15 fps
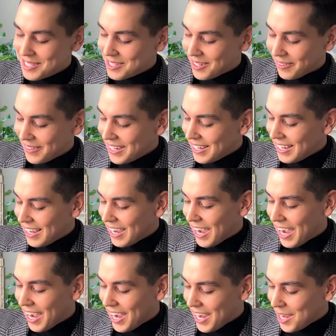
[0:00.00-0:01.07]
So
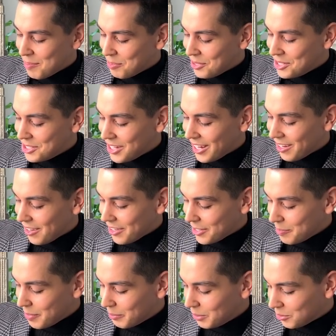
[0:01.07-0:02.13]
I appreciate all
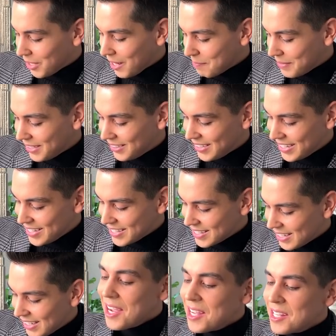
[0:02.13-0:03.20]
the bubble wrapping, Liz.